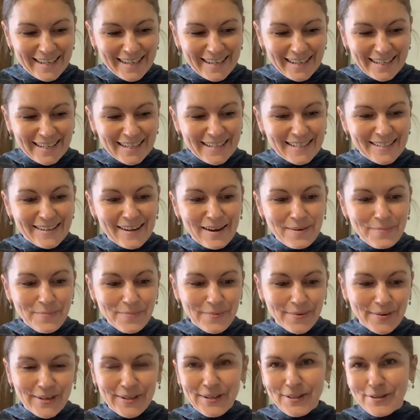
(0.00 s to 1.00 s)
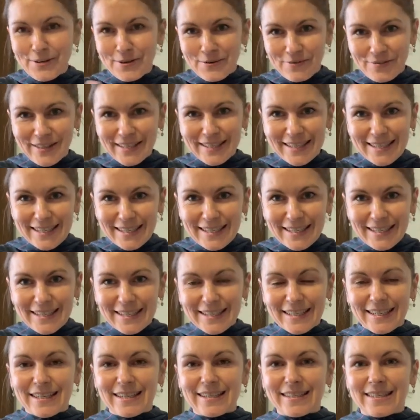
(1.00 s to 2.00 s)
an example of the
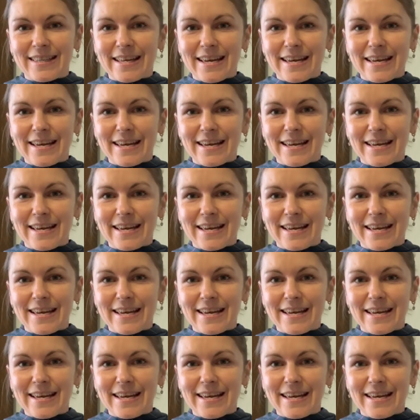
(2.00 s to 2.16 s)
teachings.